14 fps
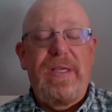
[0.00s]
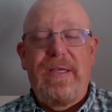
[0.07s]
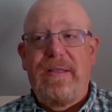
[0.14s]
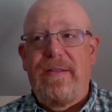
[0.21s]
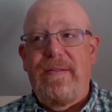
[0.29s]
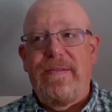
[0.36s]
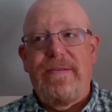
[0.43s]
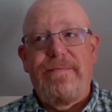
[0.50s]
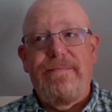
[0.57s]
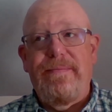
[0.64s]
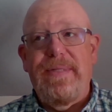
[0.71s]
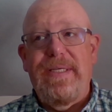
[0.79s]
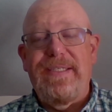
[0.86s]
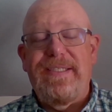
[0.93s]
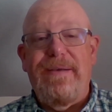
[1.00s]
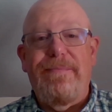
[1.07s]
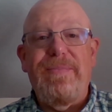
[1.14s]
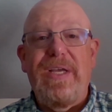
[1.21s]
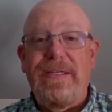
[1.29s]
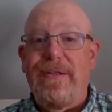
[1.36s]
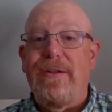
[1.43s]
is
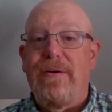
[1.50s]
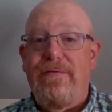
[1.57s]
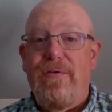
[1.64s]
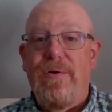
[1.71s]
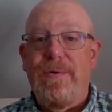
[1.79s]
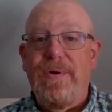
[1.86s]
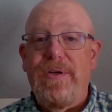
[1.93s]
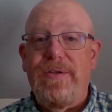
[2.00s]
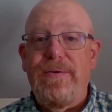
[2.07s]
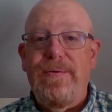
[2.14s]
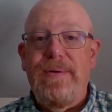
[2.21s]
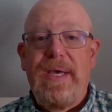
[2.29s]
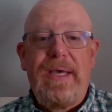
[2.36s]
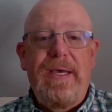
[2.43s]
something to look forward to,